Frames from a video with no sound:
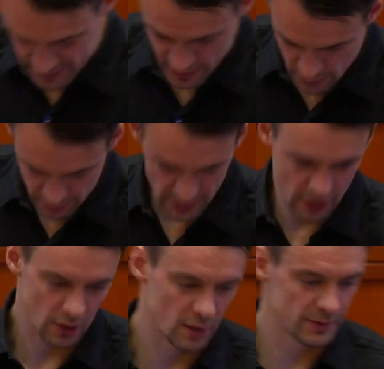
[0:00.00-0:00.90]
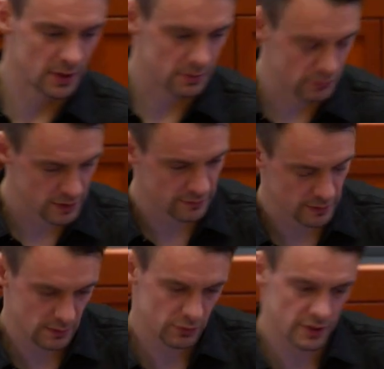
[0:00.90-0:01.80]
Tinder or the e-Harmony, whichever,
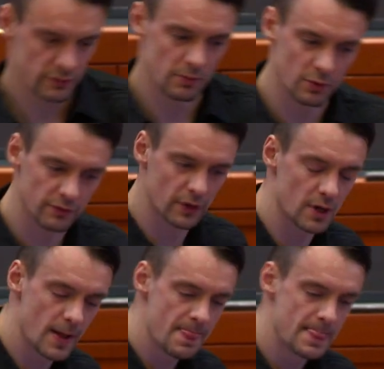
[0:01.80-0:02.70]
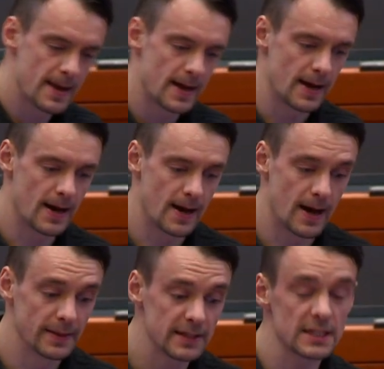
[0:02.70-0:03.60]
whichever you prefer. Uh,
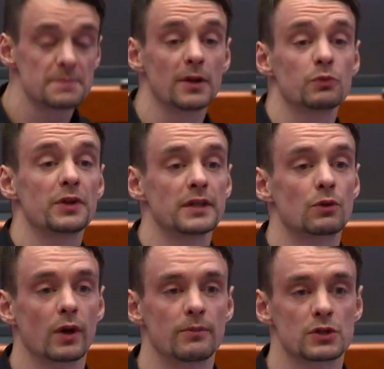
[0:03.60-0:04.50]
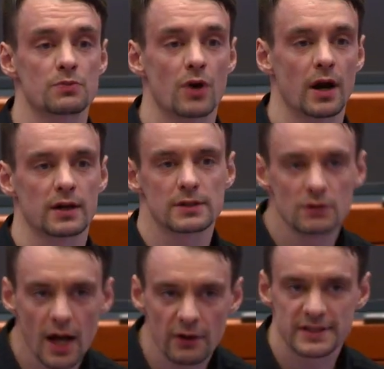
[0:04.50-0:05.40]
and this is built within the QuickBooks product. So
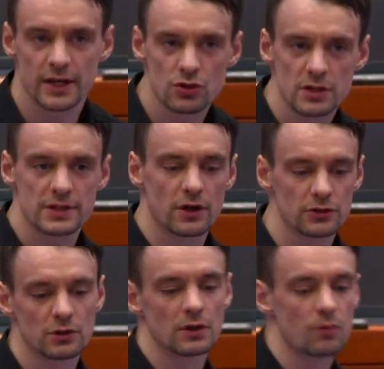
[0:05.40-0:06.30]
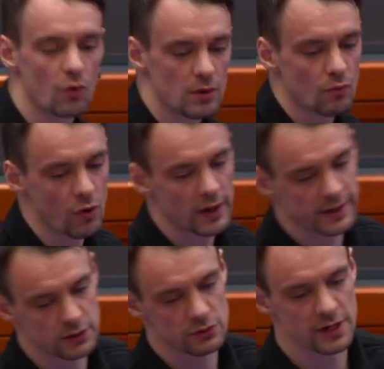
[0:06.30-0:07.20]
now it's actually starting to look more and more
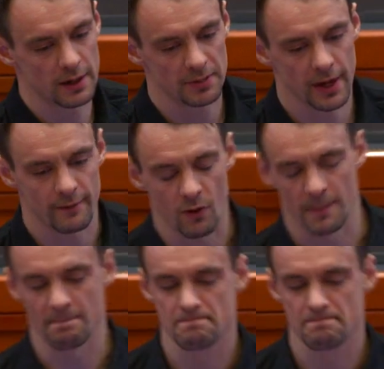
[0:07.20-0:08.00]
like a two-sided platform.